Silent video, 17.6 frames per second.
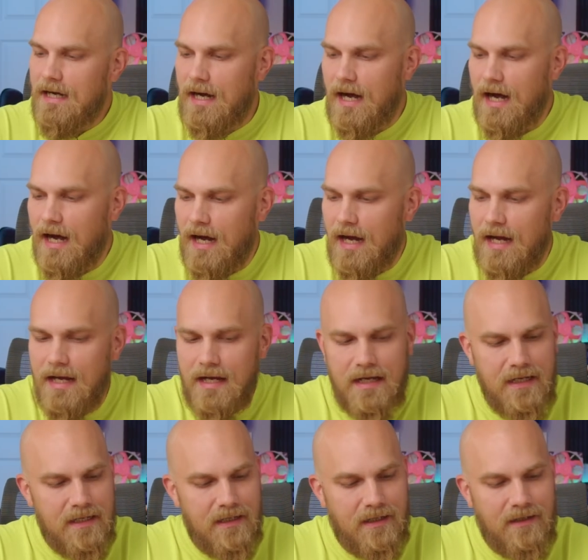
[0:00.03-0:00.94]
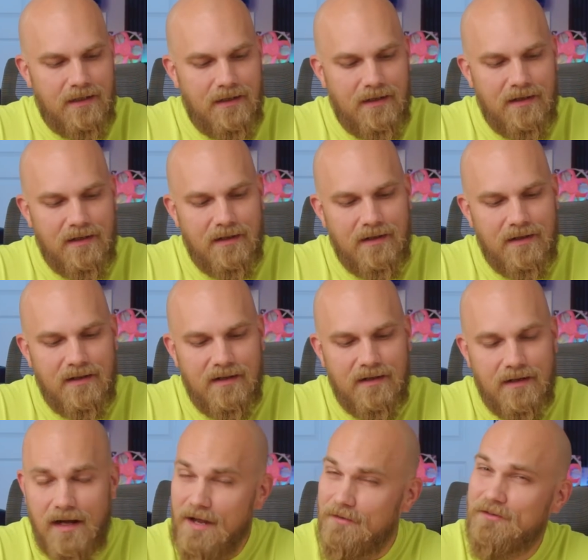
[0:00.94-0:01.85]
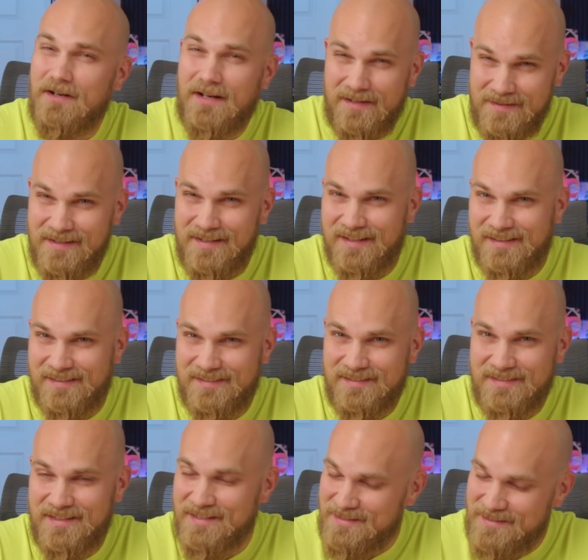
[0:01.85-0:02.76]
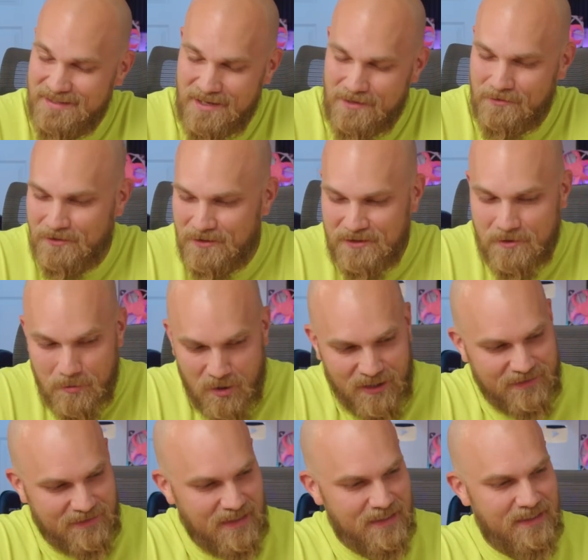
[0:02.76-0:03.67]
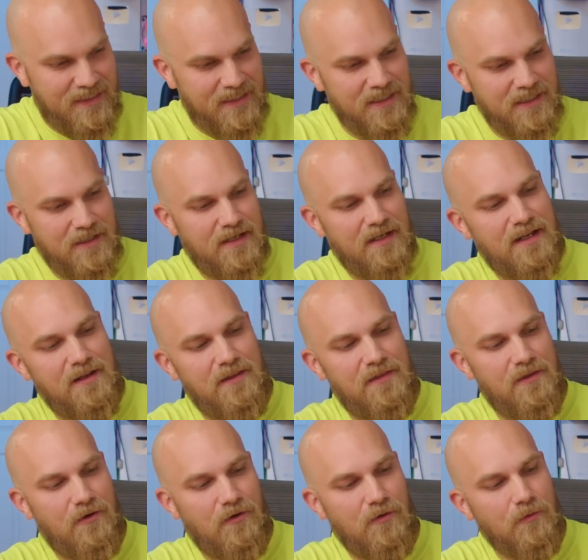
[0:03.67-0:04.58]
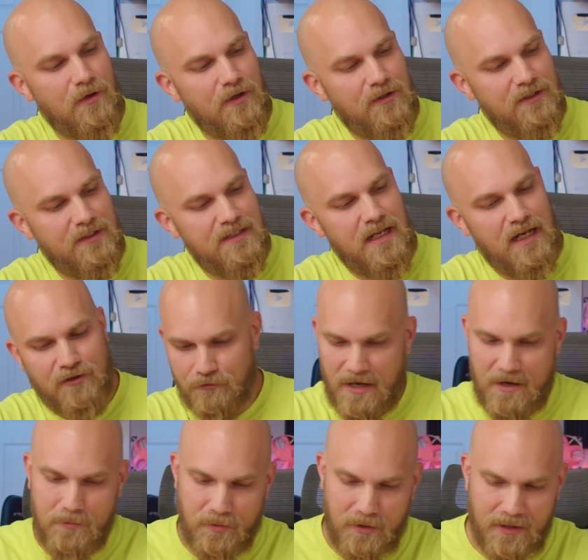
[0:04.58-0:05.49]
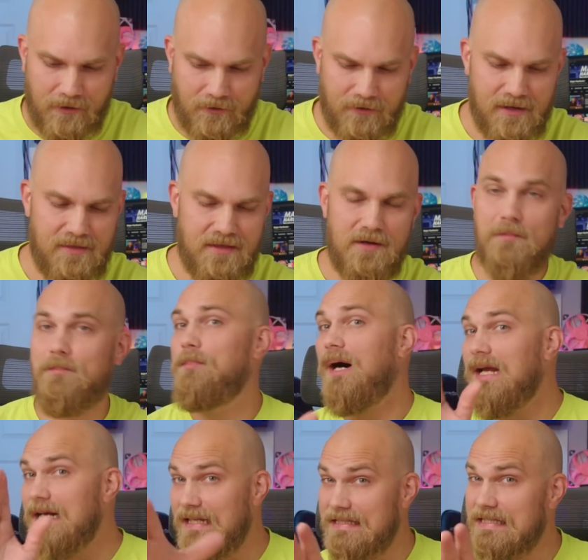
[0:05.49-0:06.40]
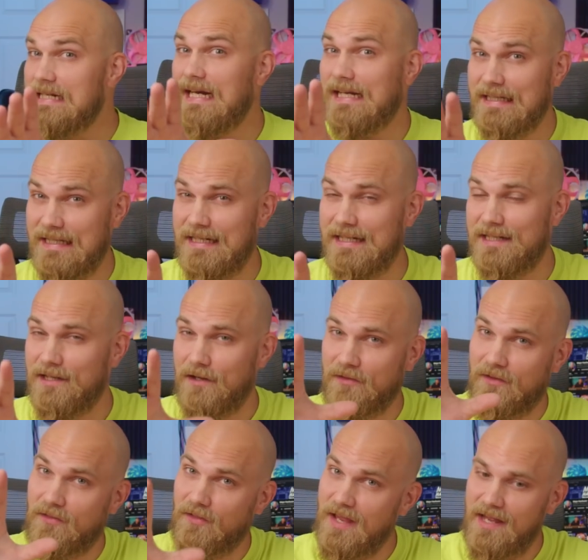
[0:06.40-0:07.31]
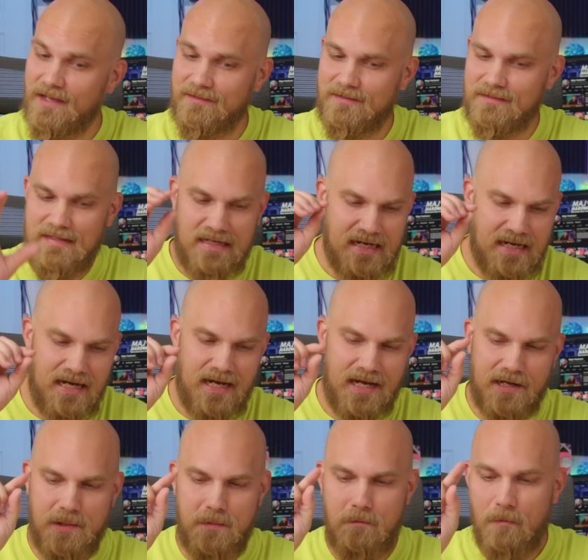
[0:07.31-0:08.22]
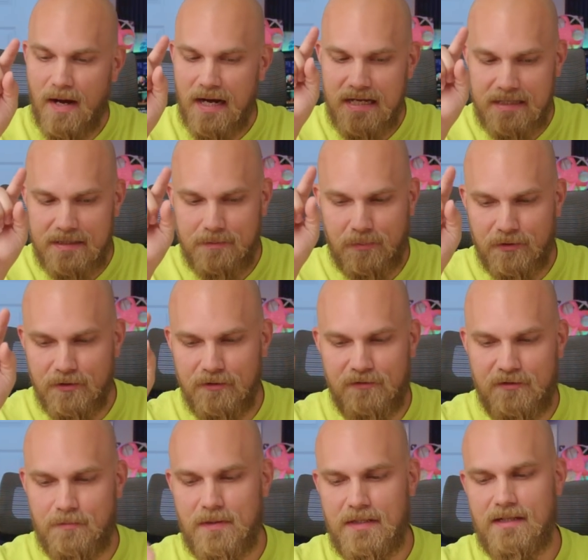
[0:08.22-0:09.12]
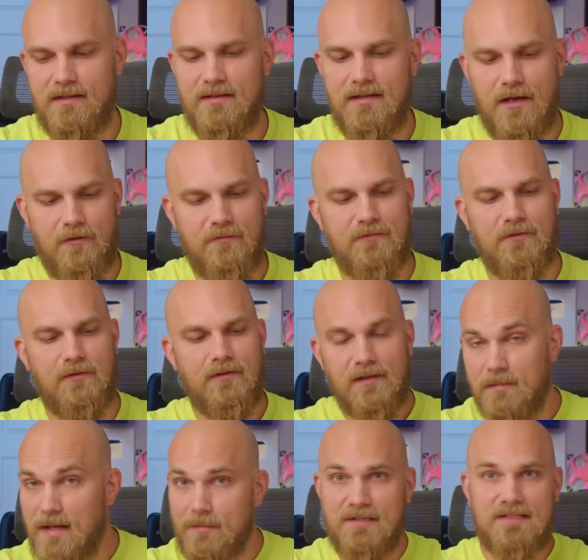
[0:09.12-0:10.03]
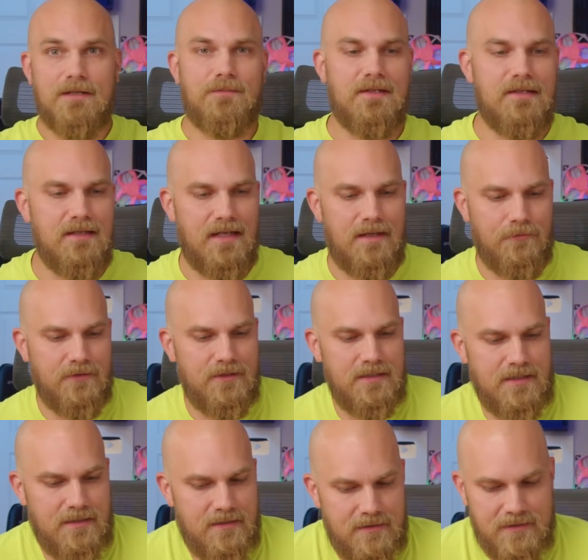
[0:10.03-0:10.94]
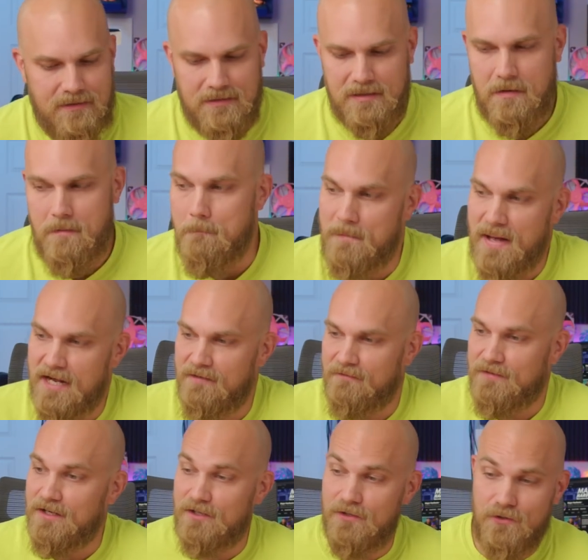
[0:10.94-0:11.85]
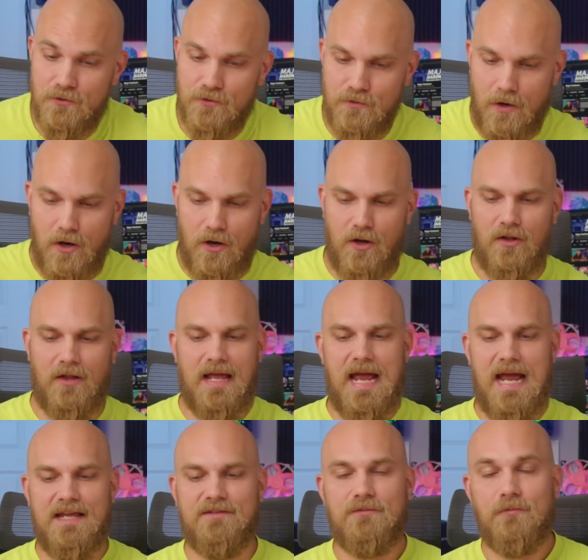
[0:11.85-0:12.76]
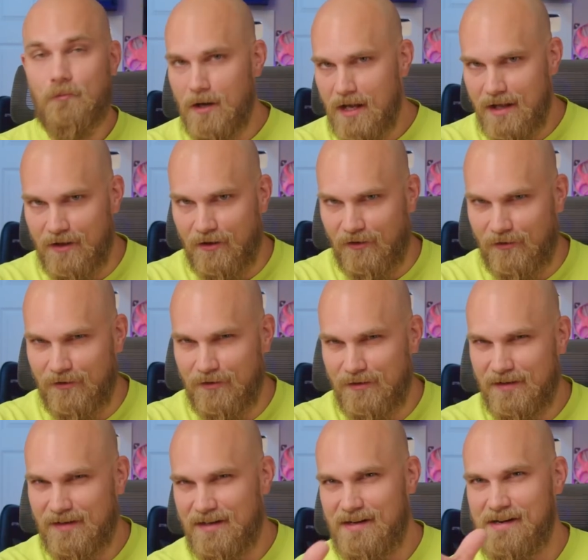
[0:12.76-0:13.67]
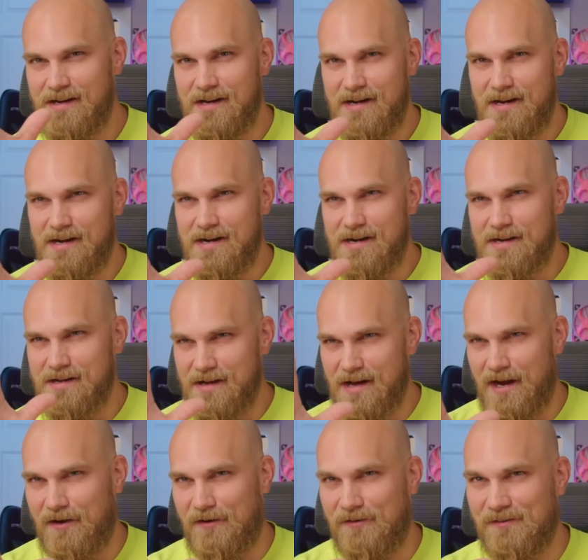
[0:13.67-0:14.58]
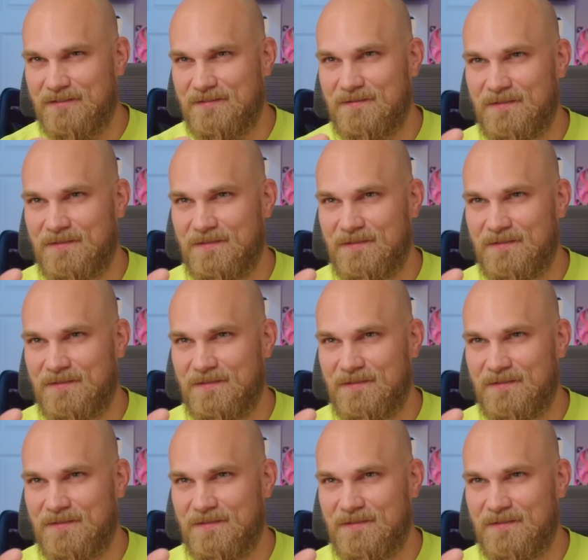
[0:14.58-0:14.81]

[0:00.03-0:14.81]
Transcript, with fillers: I have an idea. It's not really the best idea in the whole world, not groundbreaking or anything, but it's an idea nonetheless, and it might prove to be helpful and maybe something that would uh, benefit you all as well. Now,